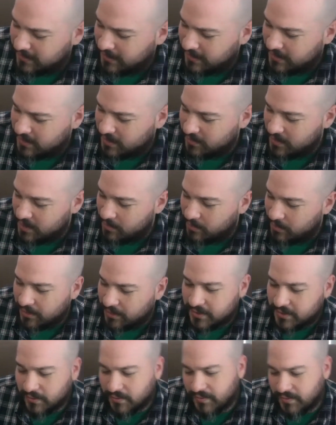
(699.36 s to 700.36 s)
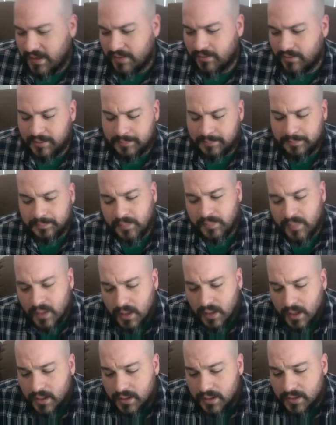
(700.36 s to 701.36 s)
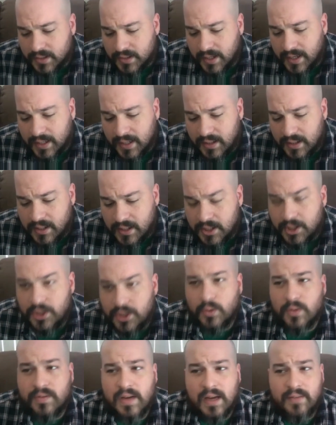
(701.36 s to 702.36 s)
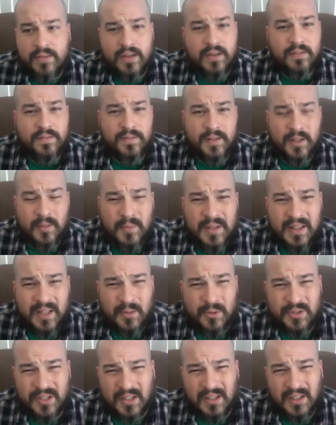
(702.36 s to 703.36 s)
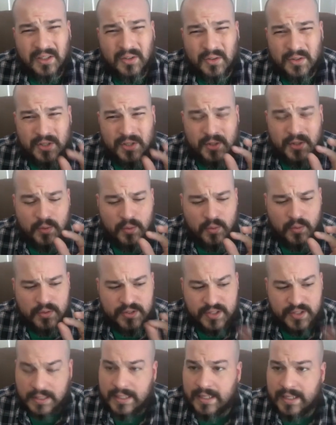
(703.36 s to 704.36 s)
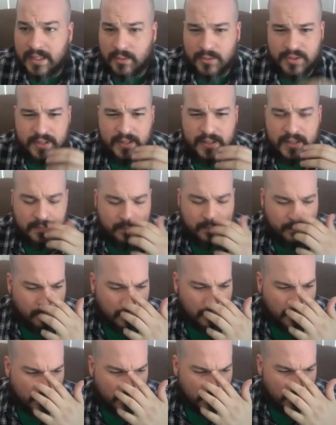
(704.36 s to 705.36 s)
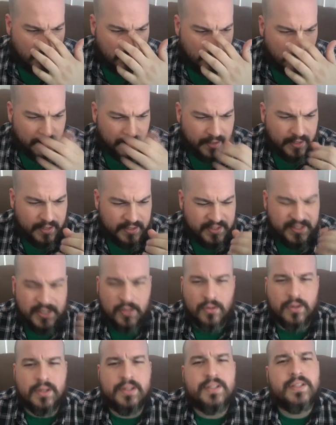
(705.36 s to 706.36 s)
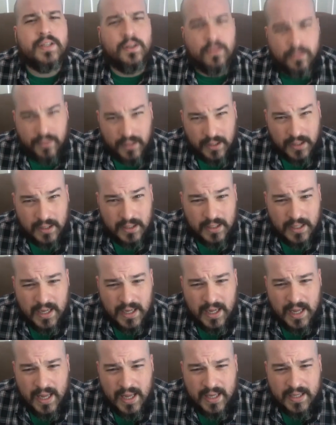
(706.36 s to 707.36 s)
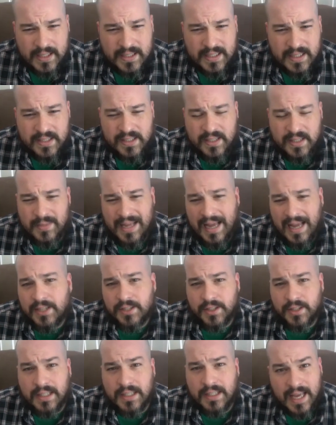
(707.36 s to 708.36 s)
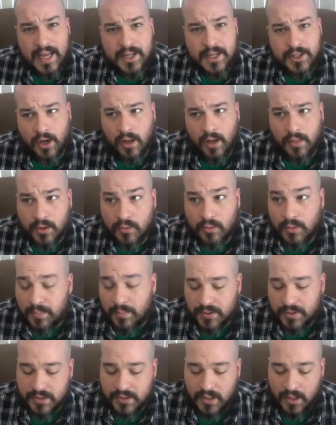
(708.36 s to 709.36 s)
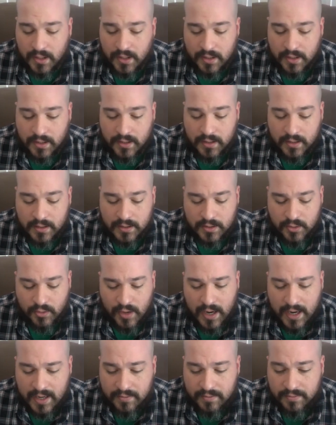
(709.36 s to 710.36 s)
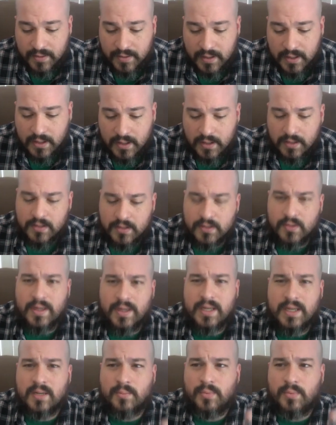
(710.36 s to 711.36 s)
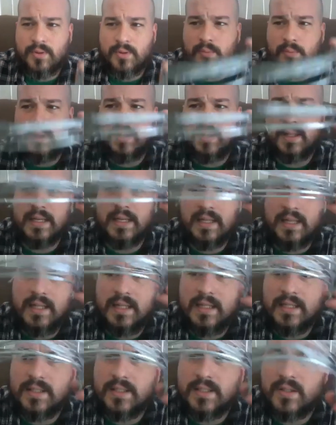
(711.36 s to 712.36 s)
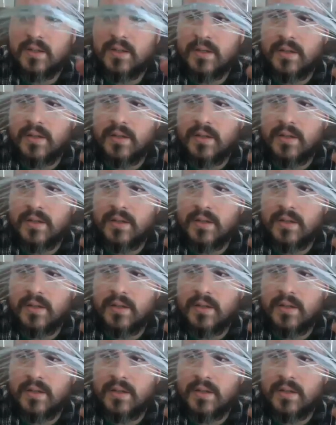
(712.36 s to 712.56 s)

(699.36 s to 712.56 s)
it's my personal favorite, is I had the issue of having a filament that was a little too slick. It was called a silk silver, and it didn't seem to actually catch on the grippers on the Derive. So I ended up with a print like this,